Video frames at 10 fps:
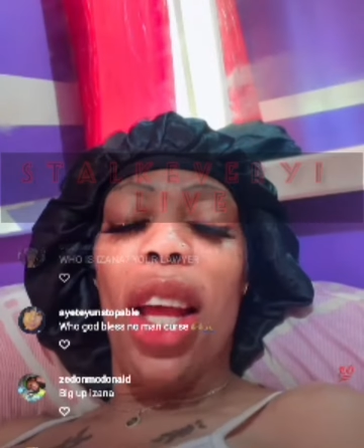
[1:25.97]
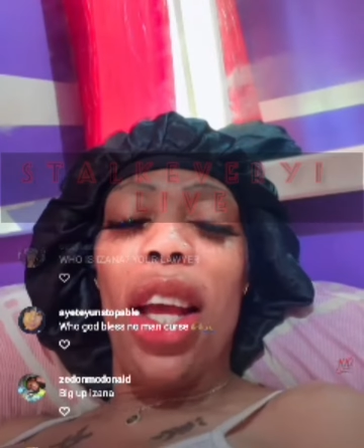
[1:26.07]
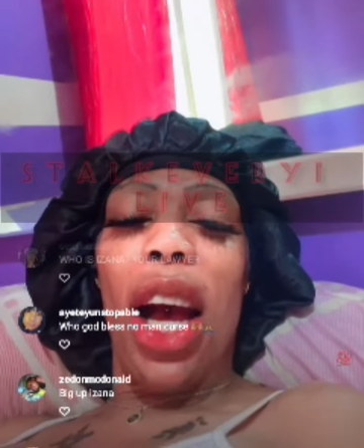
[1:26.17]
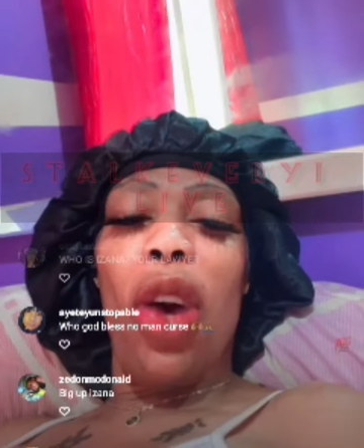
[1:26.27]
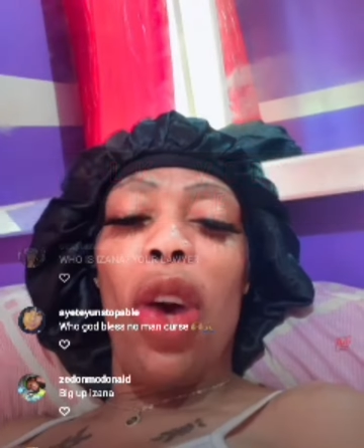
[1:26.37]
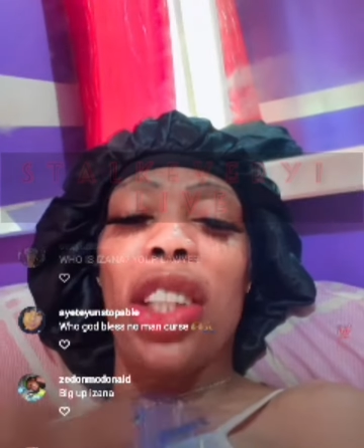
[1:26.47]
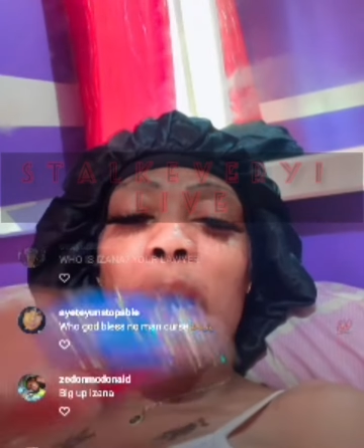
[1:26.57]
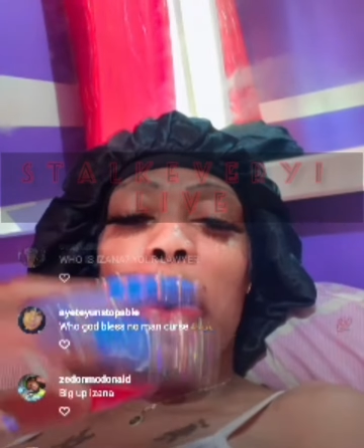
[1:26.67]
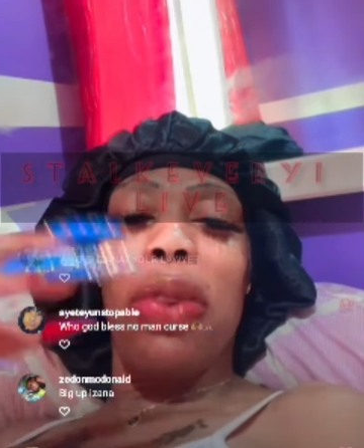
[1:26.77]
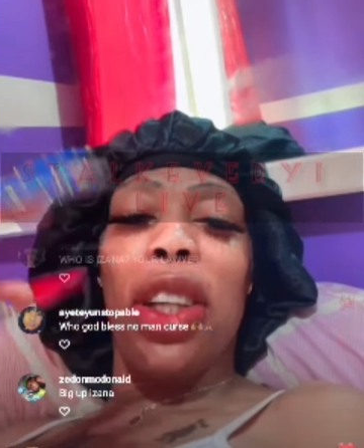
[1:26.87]
Uh, you want some
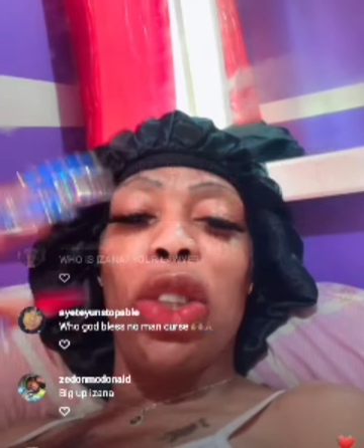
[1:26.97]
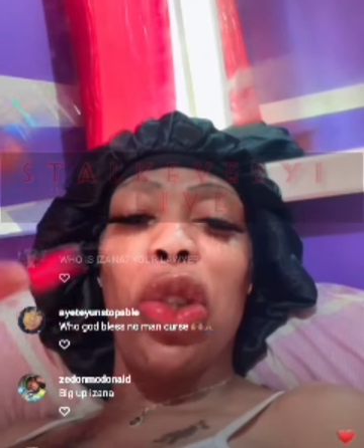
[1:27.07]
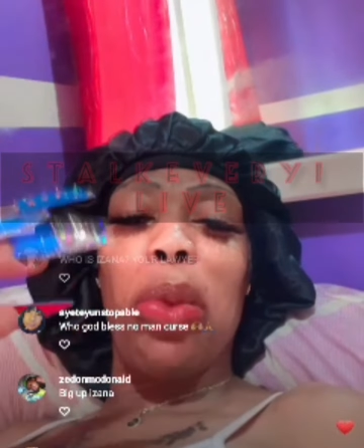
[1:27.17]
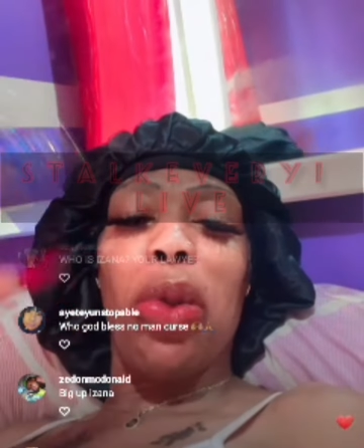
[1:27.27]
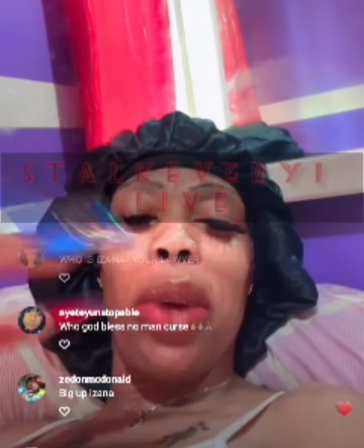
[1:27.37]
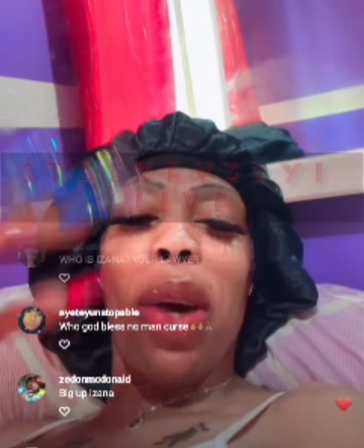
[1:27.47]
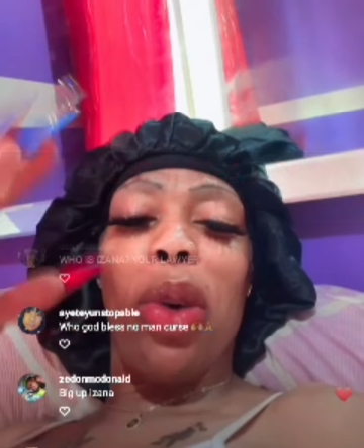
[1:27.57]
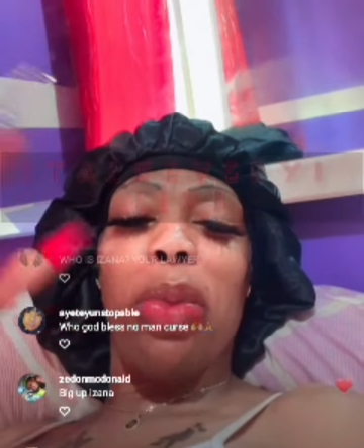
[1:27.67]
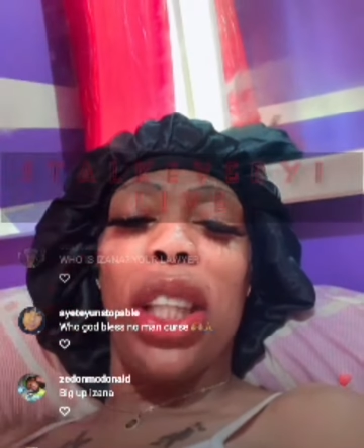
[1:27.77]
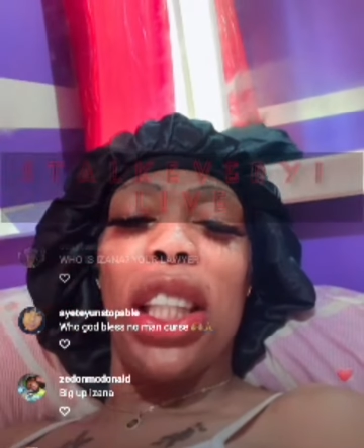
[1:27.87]
animal trim but we might
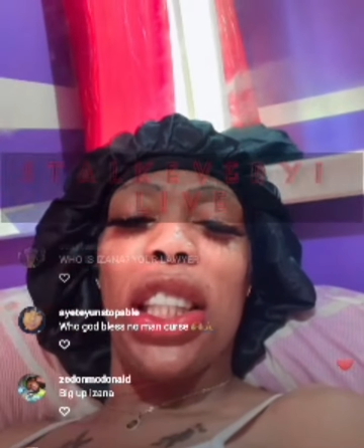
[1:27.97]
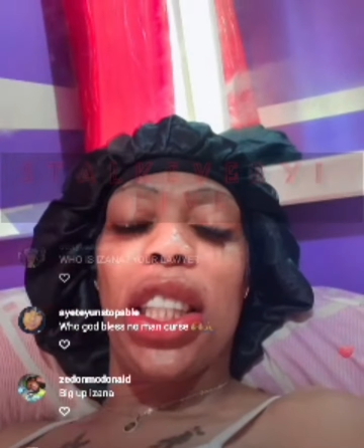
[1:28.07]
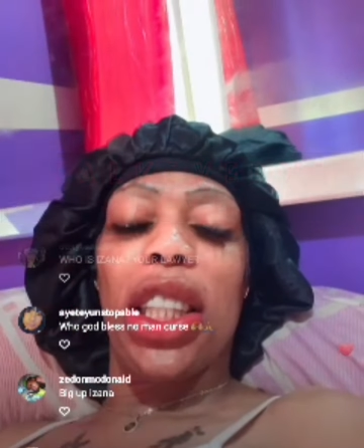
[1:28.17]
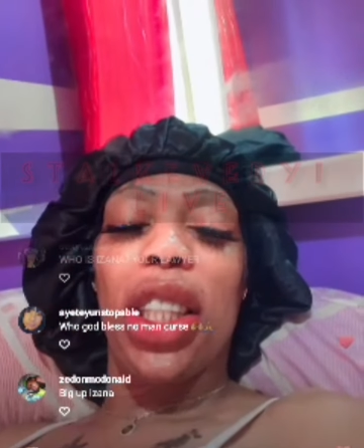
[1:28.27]
open it.